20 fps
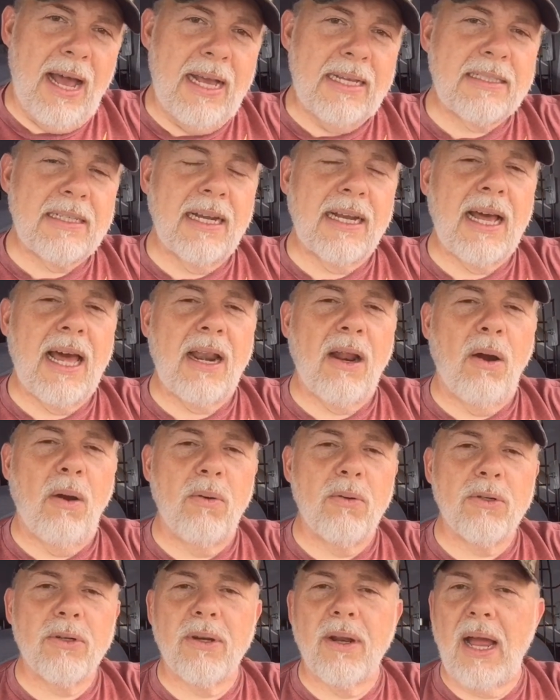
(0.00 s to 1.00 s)
as I got
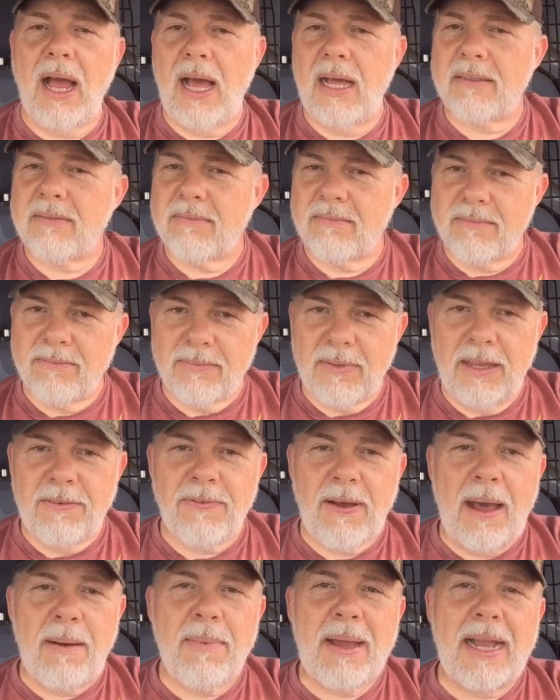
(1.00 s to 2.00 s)
older,
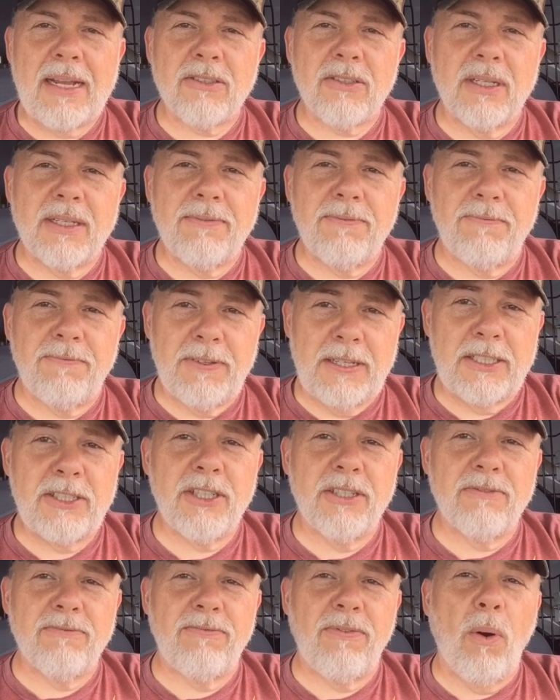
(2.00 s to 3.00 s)
if I'm actually
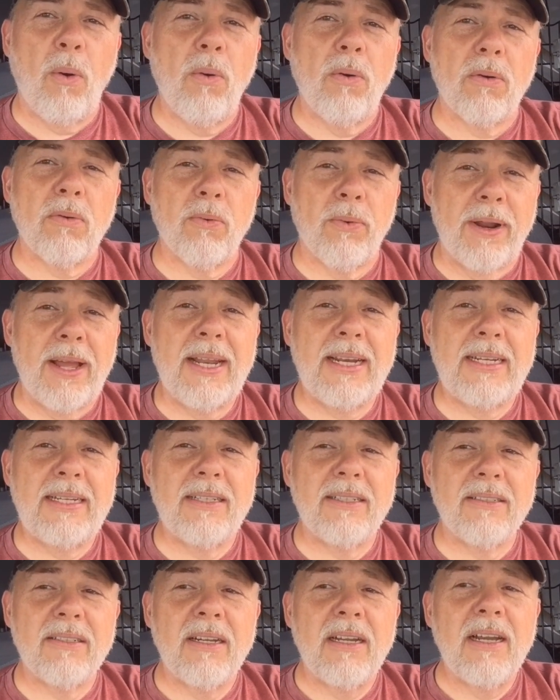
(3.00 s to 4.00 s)
fishing for red
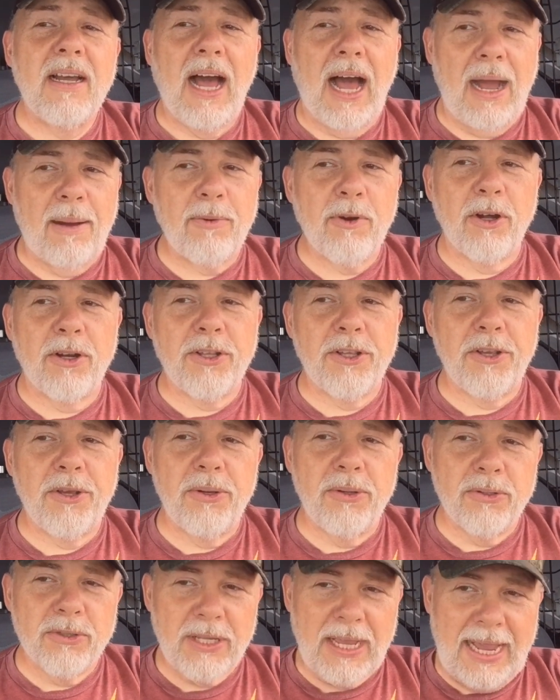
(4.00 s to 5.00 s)
ear, I'm gonna
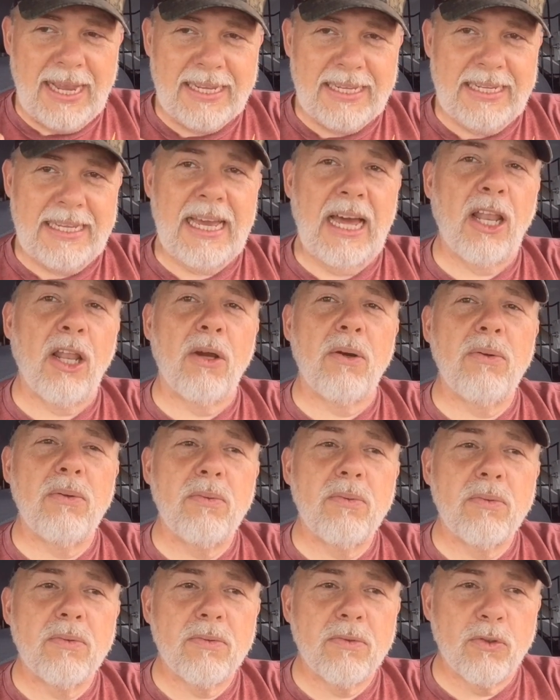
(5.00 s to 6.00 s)
use a
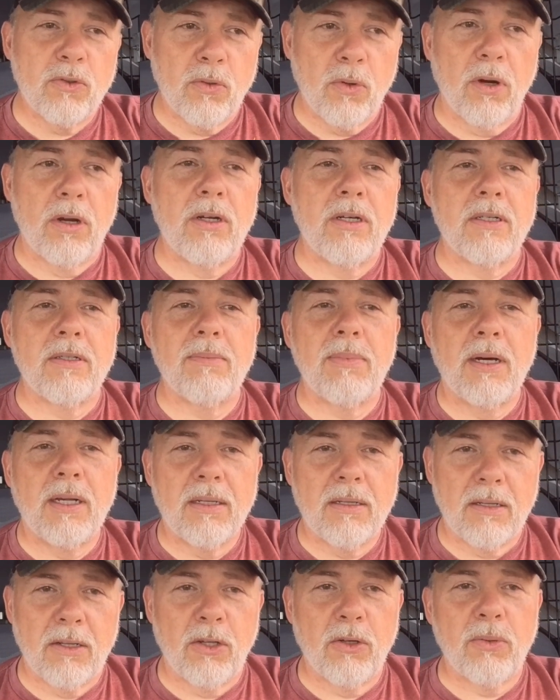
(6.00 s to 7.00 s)
yellow grub
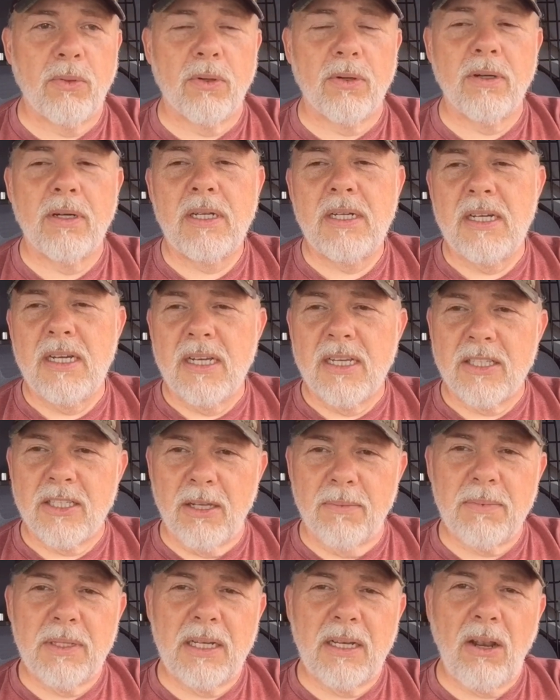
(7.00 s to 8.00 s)
lure,
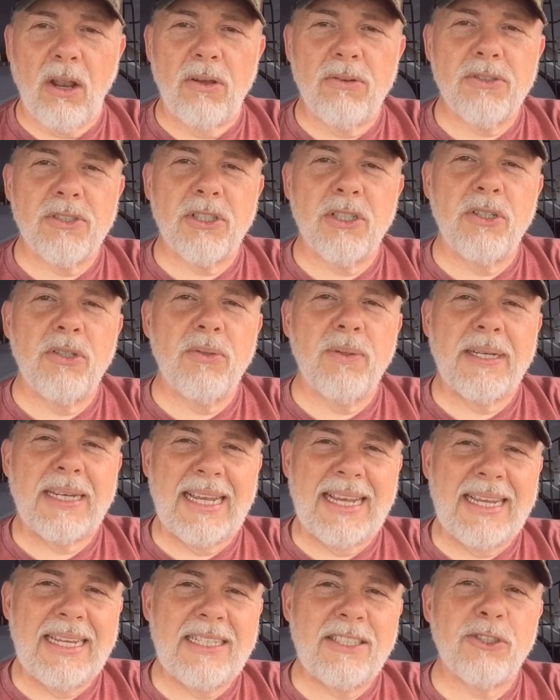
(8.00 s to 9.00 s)
something close to an
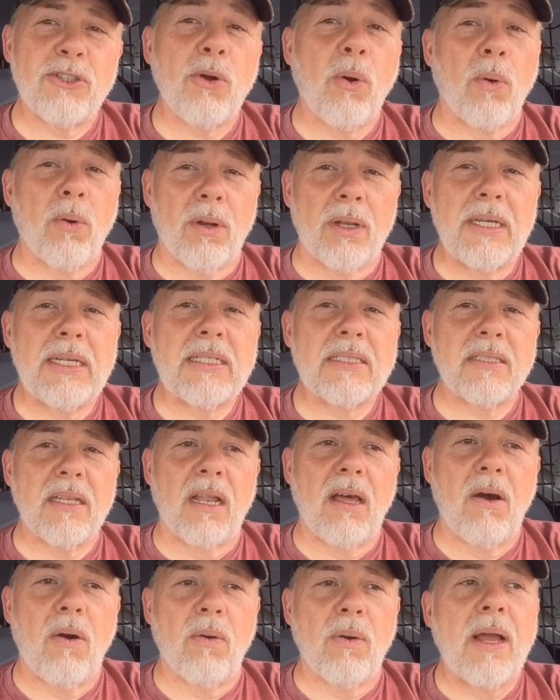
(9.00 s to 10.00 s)
inch or less
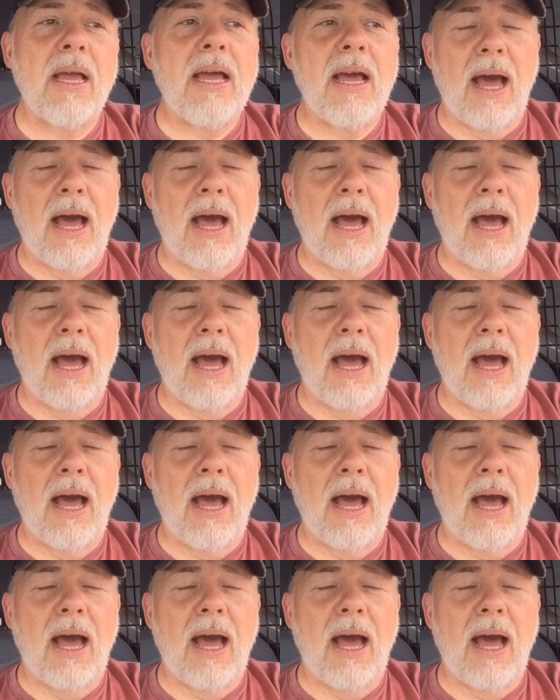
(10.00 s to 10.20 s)
long.